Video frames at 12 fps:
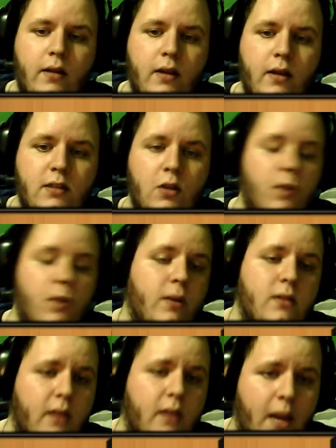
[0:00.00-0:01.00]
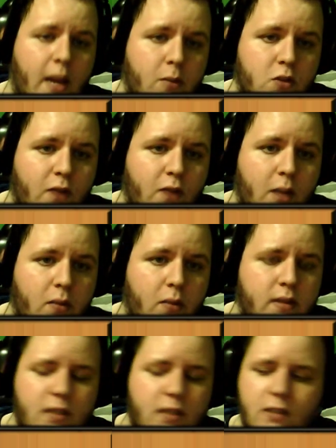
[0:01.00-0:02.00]
is the only reason that hammers are viable
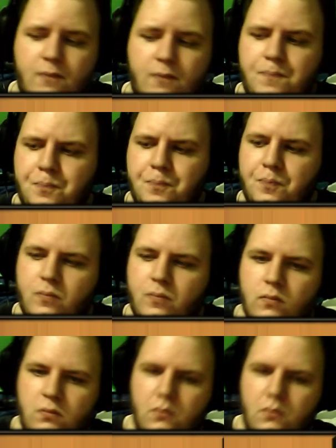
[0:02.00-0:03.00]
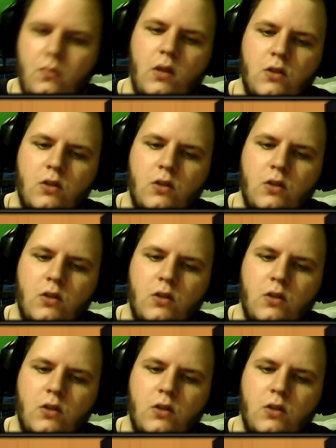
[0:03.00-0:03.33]
this season. So to